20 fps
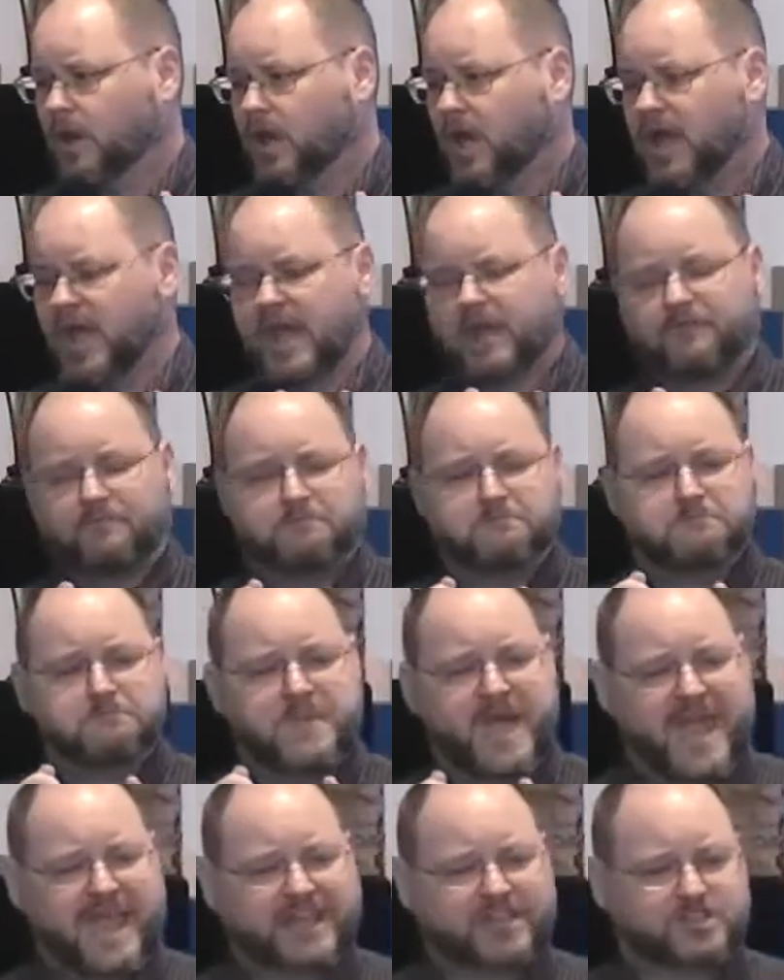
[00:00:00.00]
It
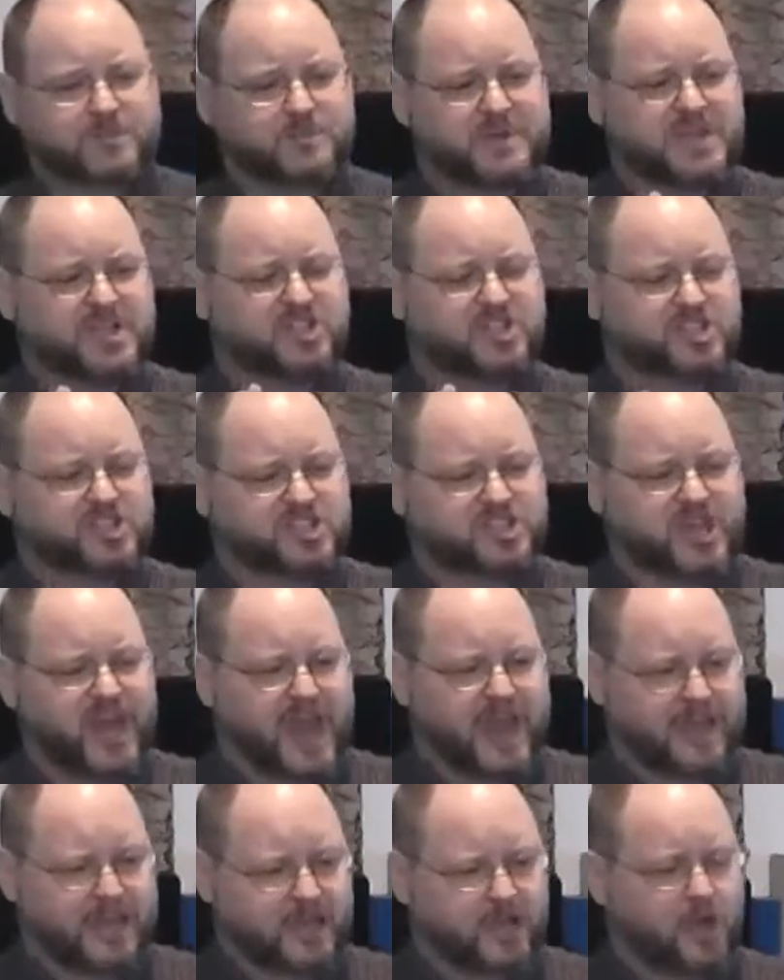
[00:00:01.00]
makes me
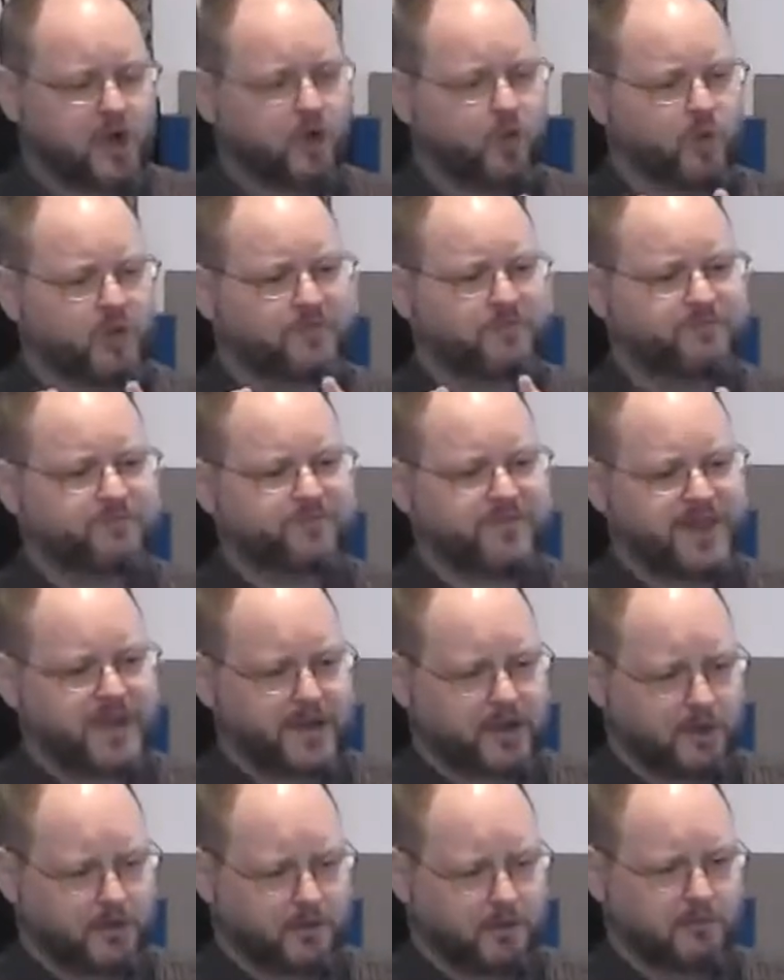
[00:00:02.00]
shake with
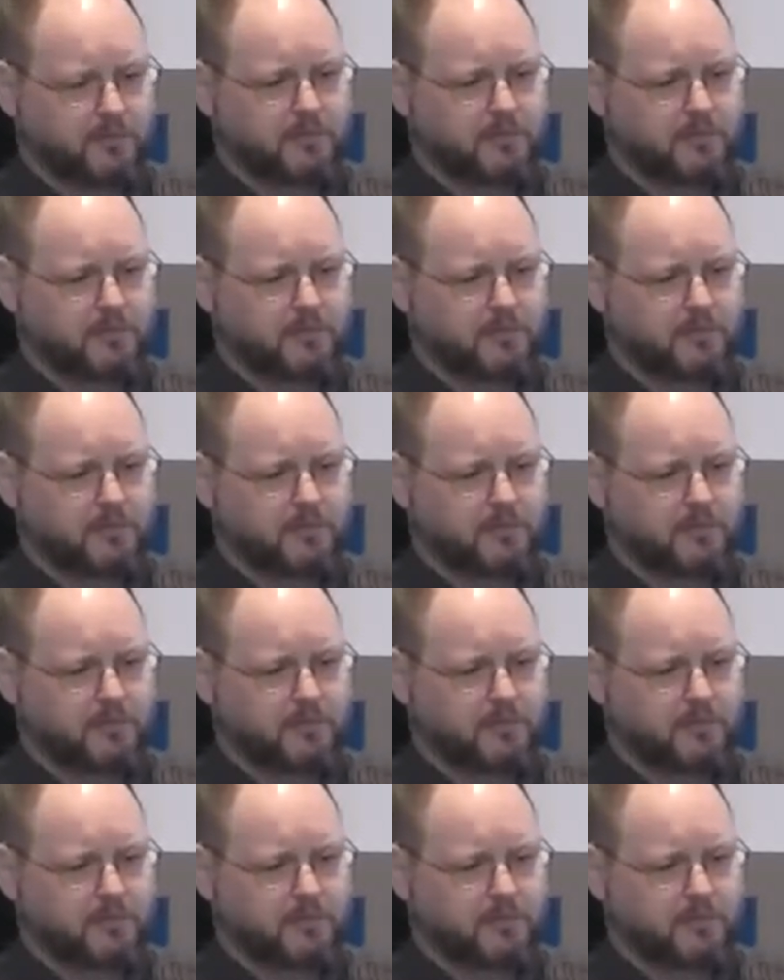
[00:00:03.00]
fear